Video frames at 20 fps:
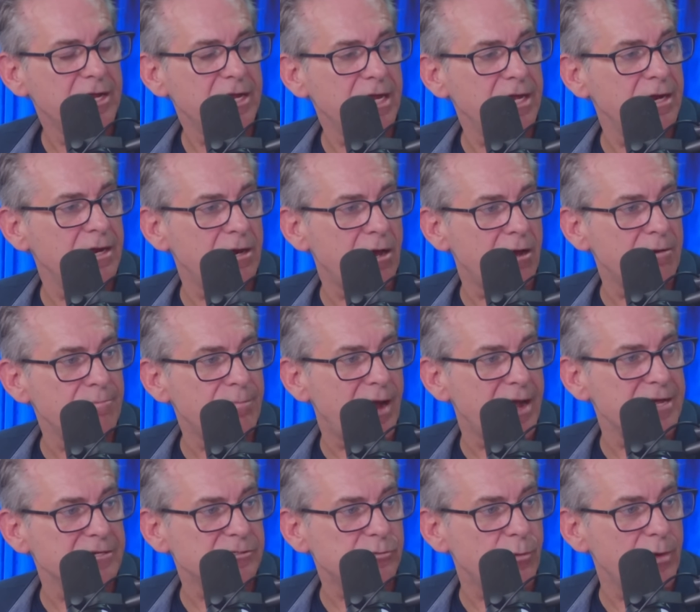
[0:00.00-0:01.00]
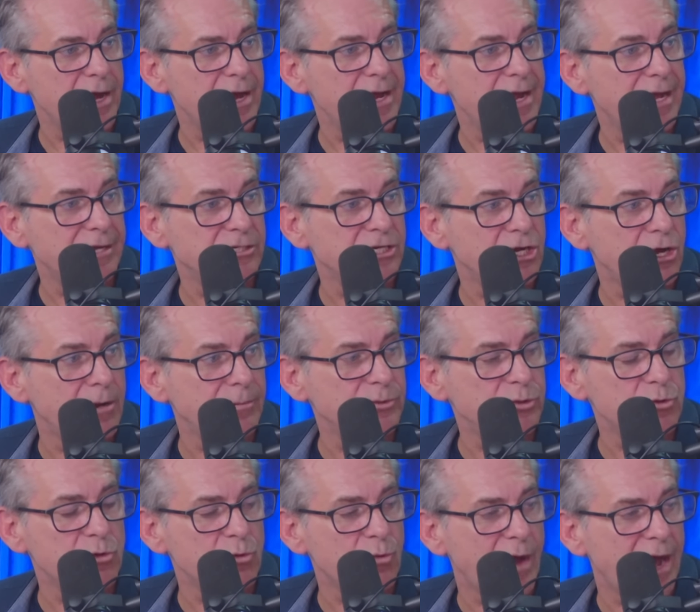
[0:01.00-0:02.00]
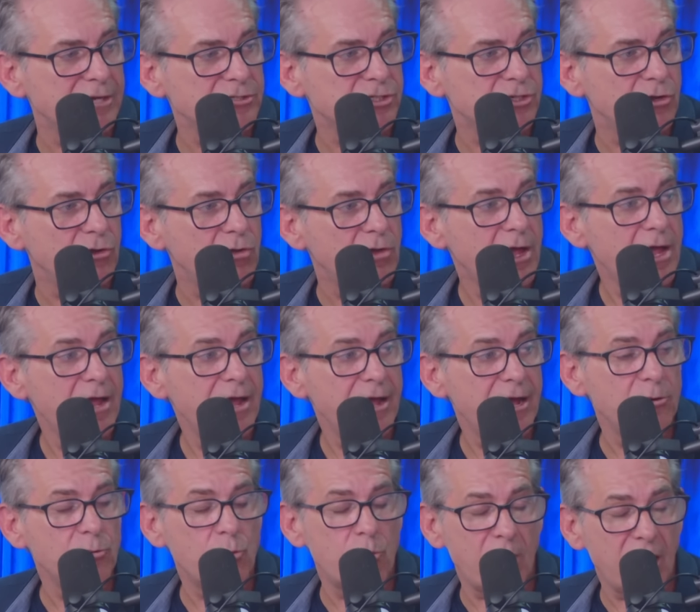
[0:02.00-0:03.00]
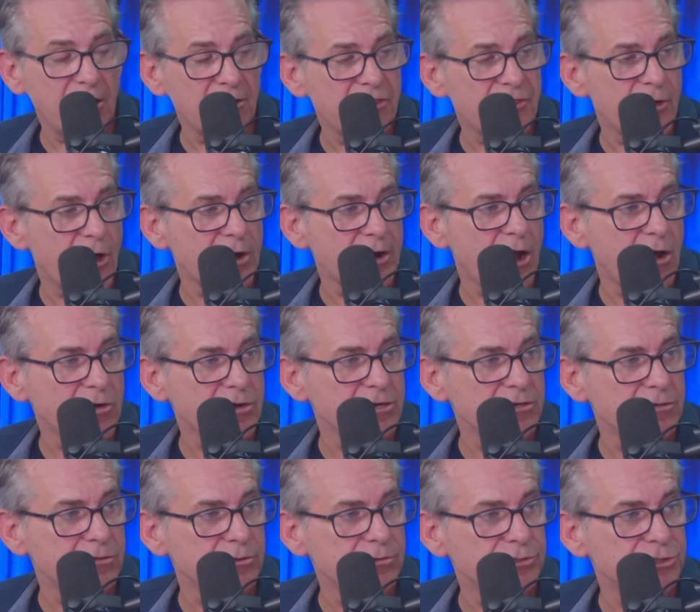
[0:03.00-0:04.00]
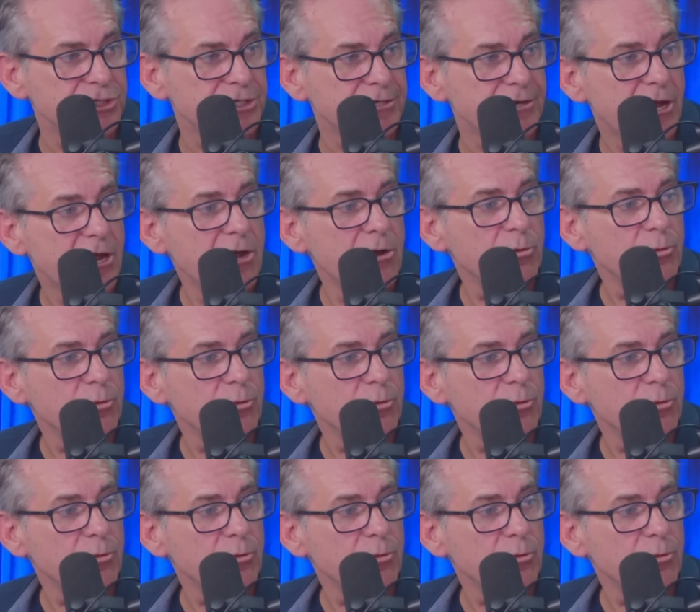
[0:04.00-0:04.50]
in an unbiased way and to come to a rational and well-thought-out conclusion.